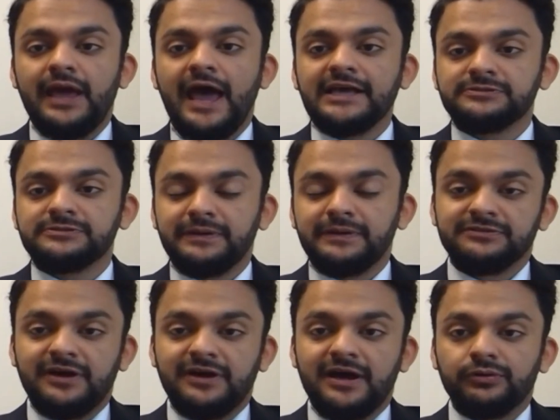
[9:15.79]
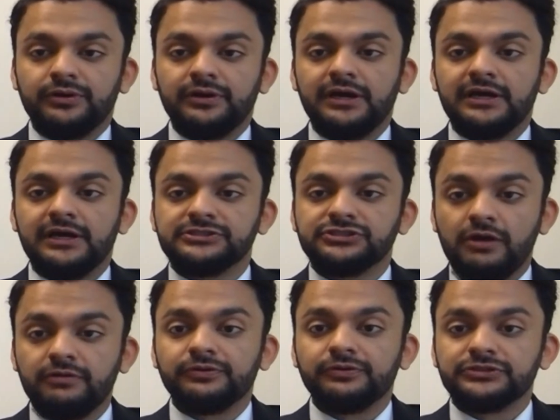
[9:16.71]
aspects of our
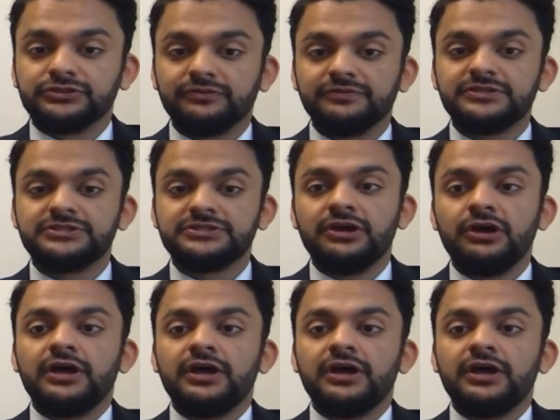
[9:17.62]
software service